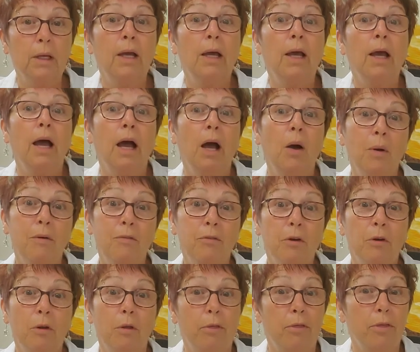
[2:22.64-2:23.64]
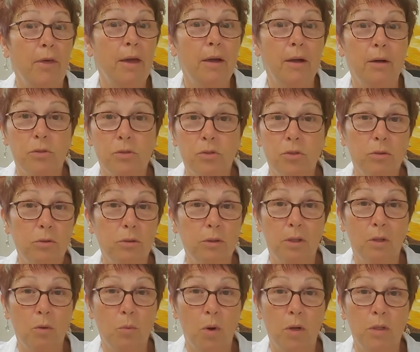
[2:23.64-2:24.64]
However, they are certainly
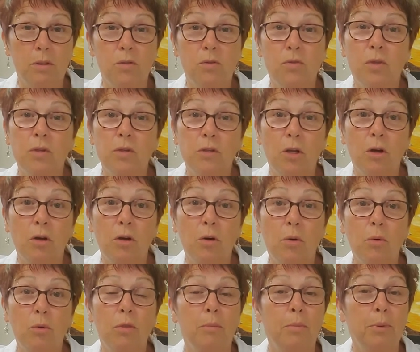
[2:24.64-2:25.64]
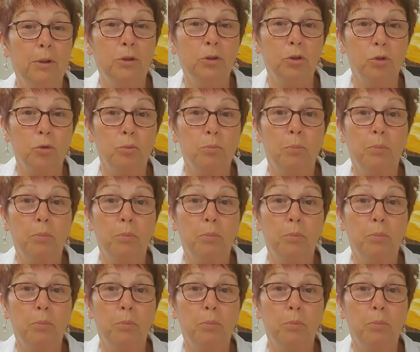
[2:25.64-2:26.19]
the ones that know the builder's